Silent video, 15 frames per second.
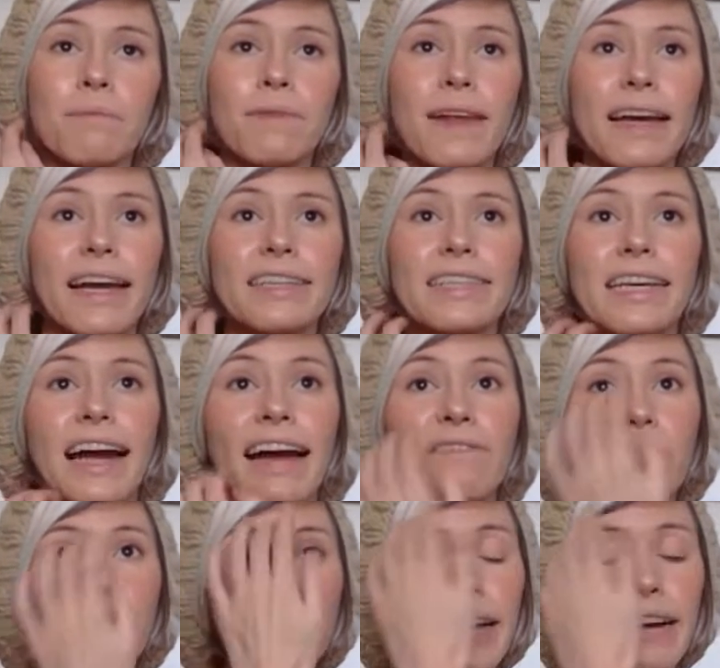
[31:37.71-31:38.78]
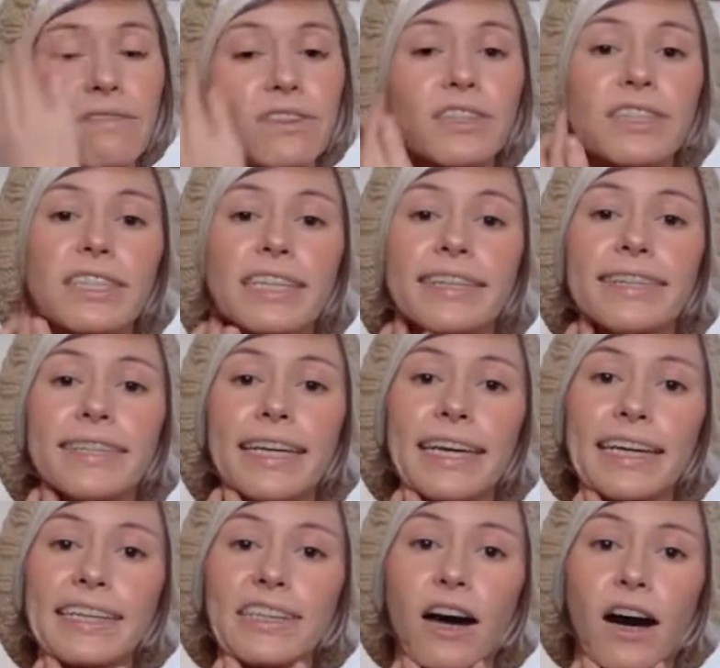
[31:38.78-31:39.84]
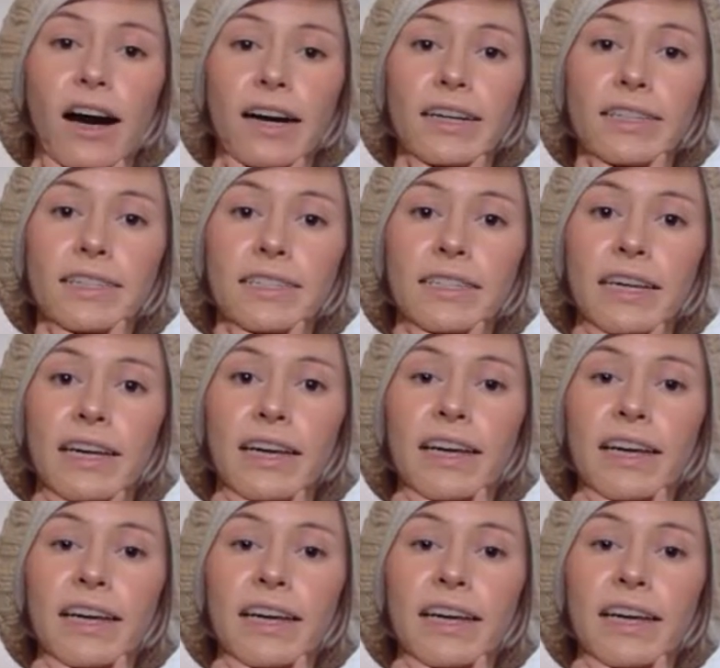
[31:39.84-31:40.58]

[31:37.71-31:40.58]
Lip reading: Like I said, I've only ever seen TikToks.